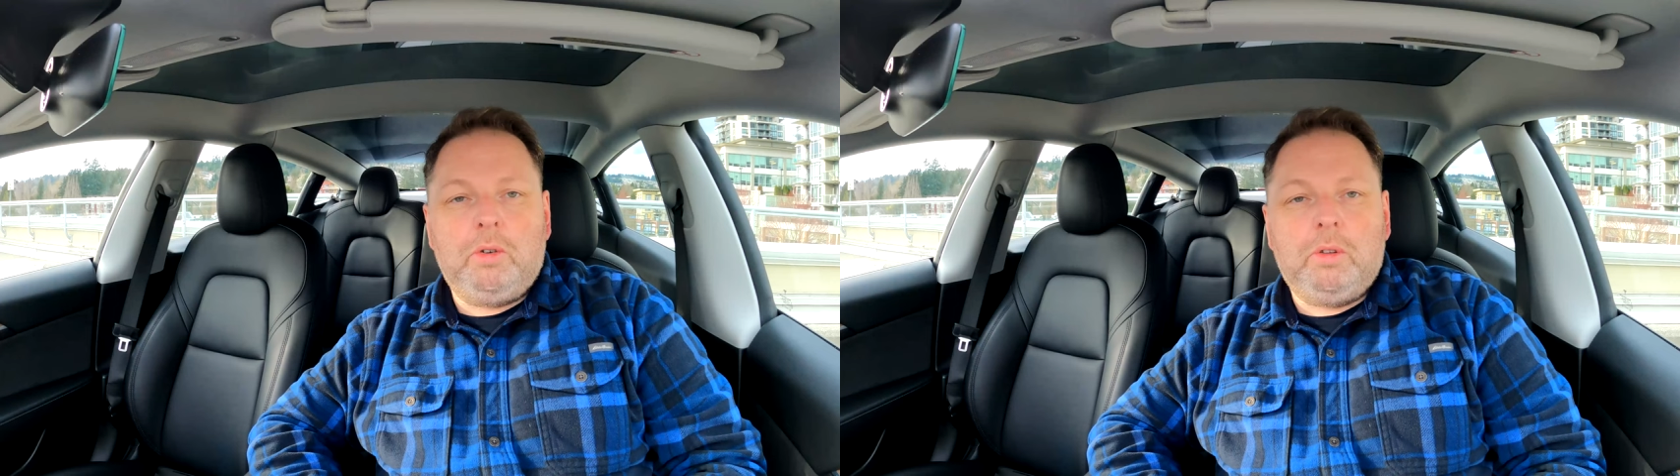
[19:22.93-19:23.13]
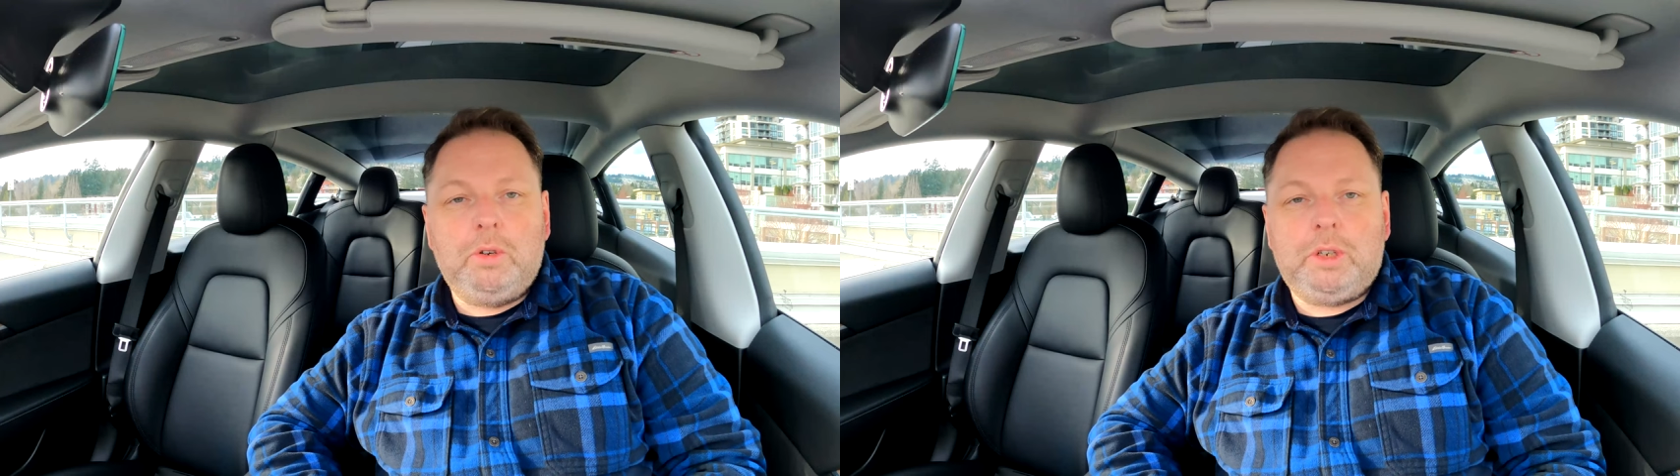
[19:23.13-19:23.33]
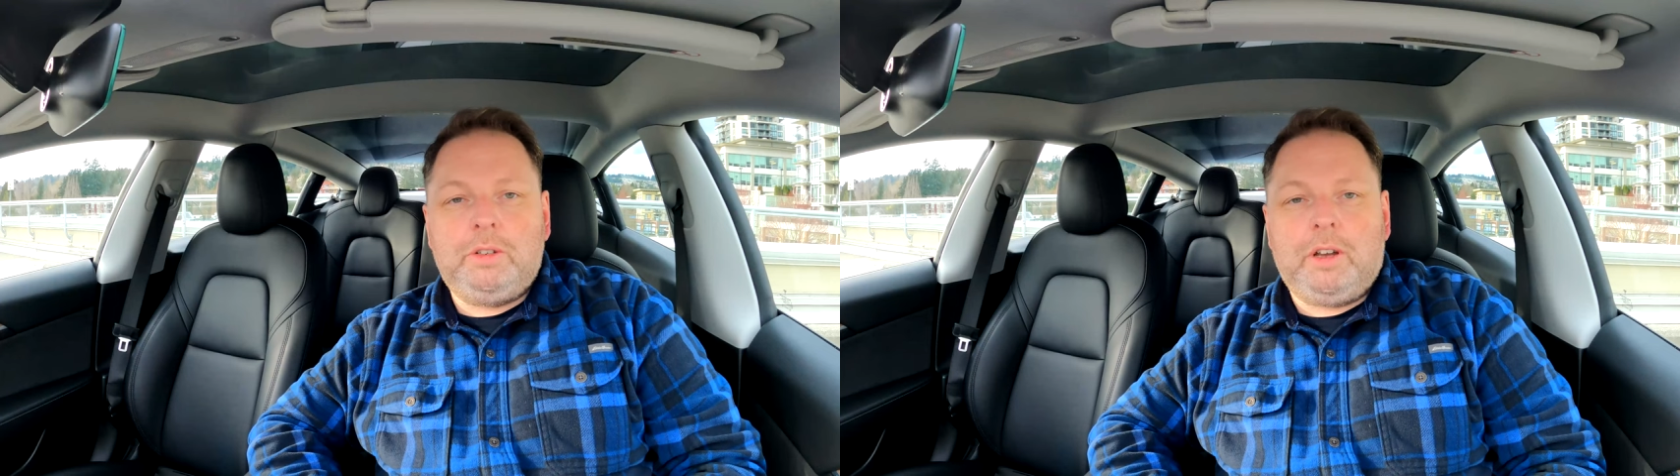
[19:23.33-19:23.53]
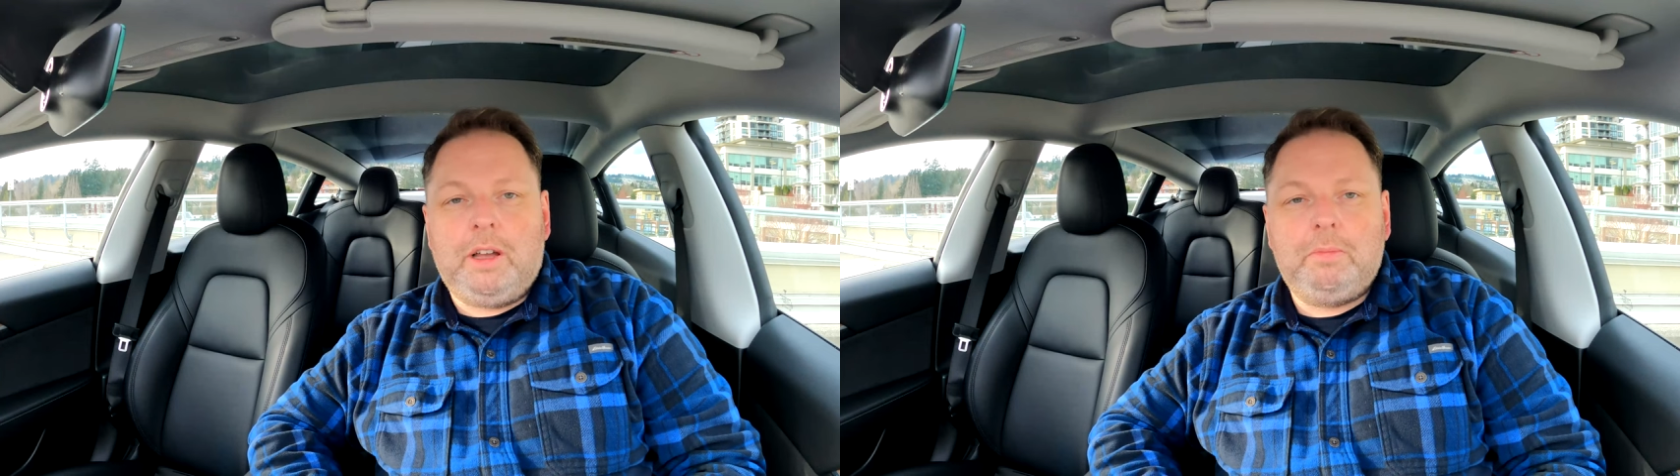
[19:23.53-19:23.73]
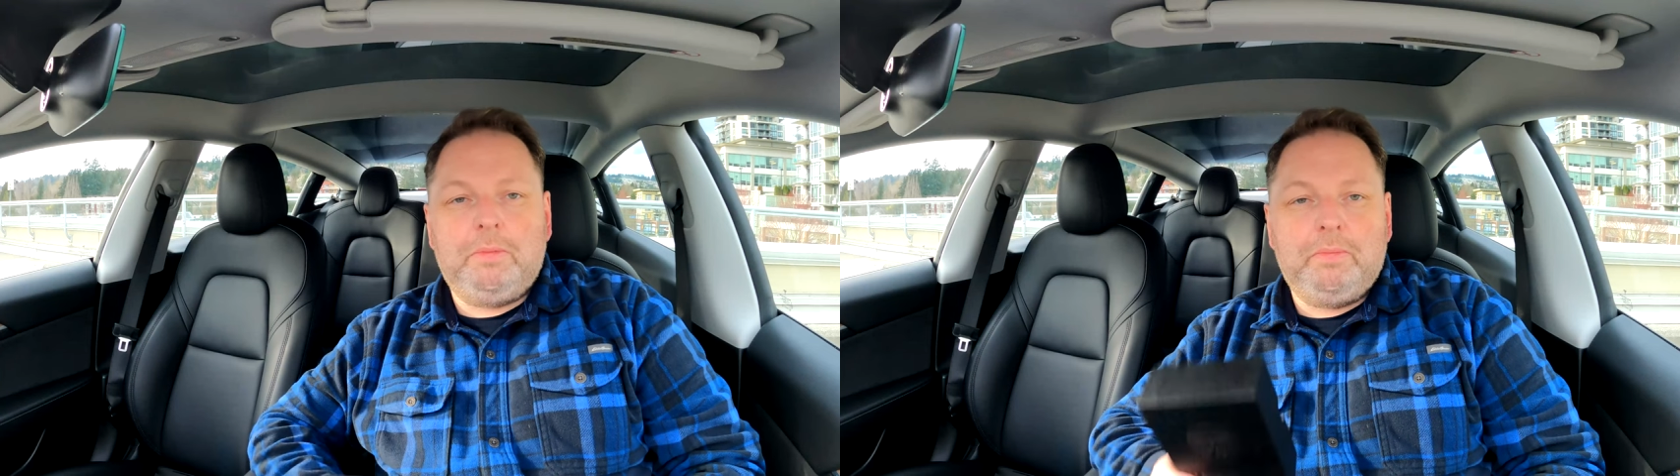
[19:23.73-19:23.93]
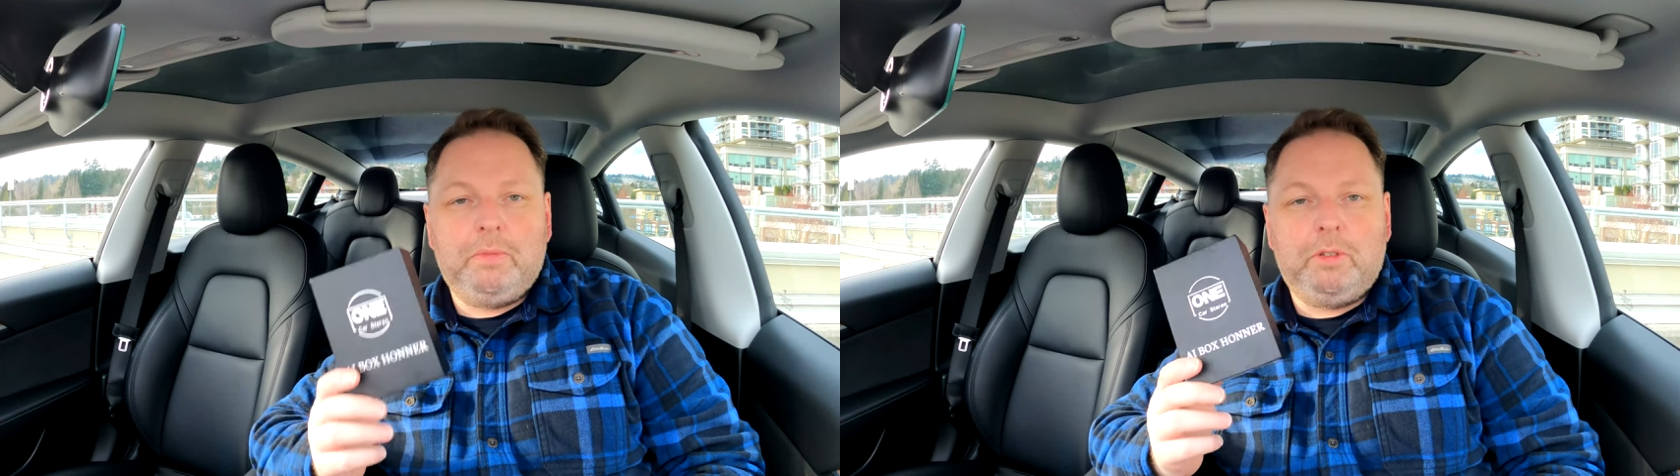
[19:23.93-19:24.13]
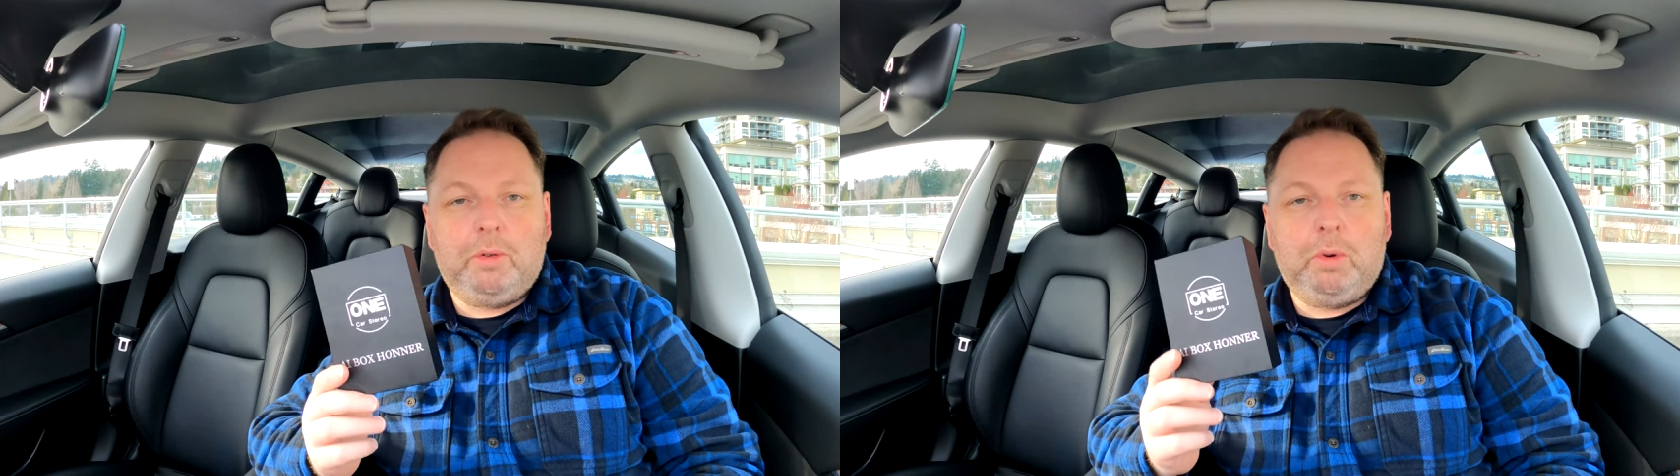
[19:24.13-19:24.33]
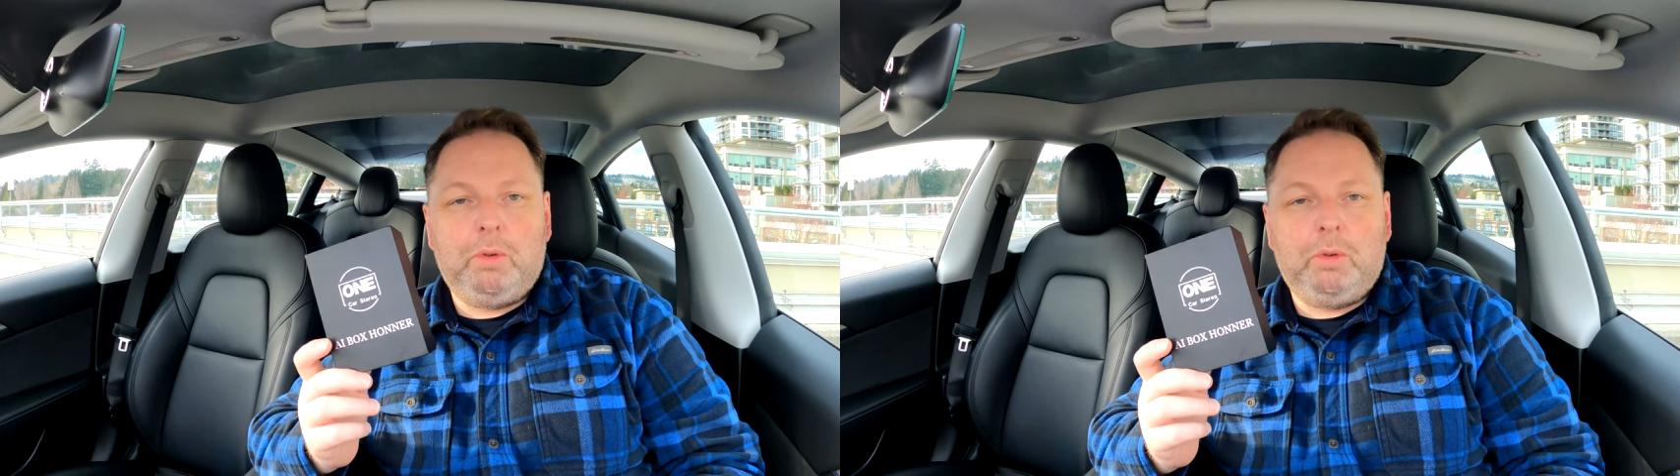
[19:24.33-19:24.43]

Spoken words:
Conclusion time. So